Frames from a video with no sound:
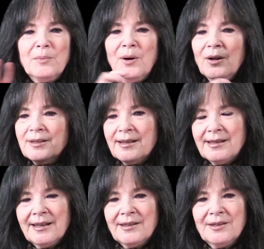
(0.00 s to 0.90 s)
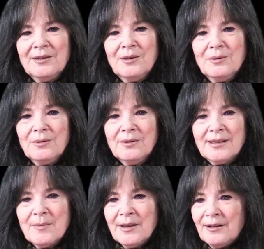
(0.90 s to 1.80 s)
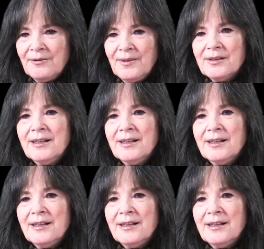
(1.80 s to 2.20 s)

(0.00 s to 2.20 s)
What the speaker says: pulls us into something that feels